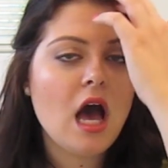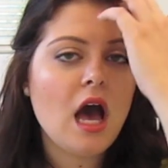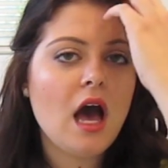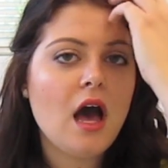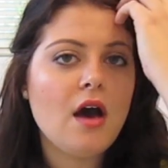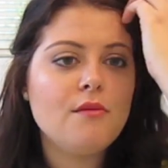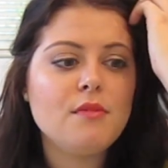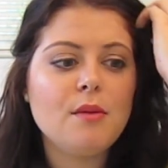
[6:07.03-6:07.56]

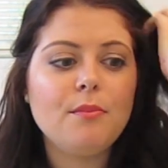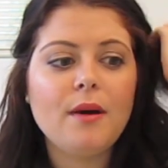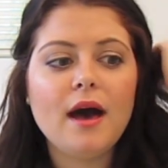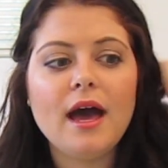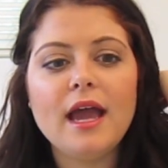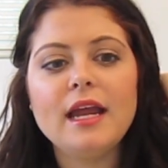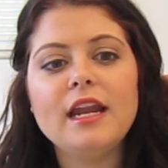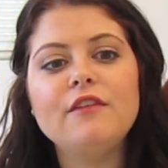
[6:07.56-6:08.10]

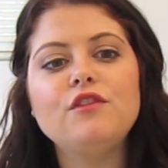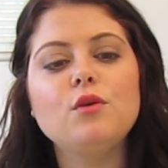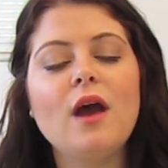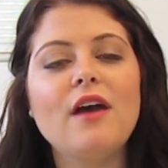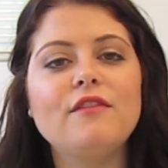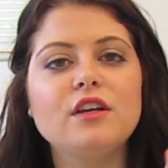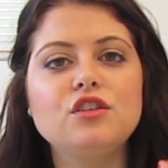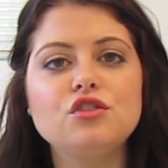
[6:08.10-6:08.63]
But if you
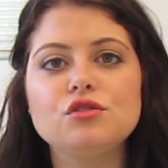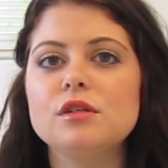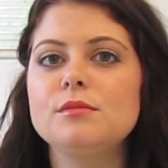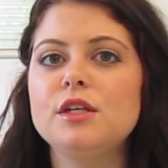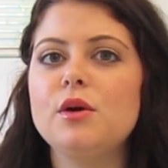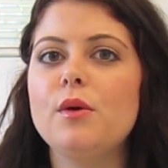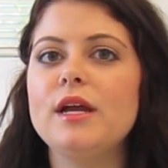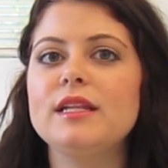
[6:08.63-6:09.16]
have
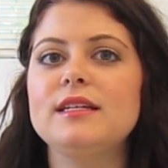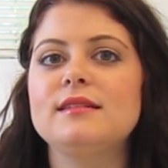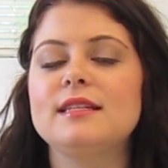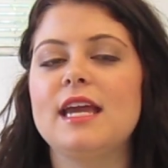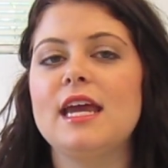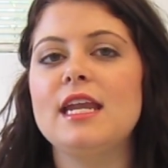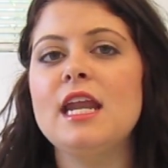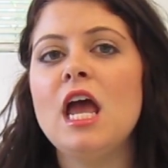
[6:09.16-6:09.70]
extremely oily
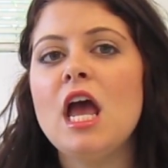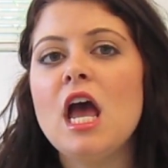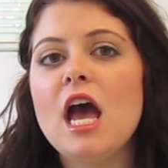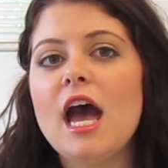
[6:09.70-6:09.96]
skin,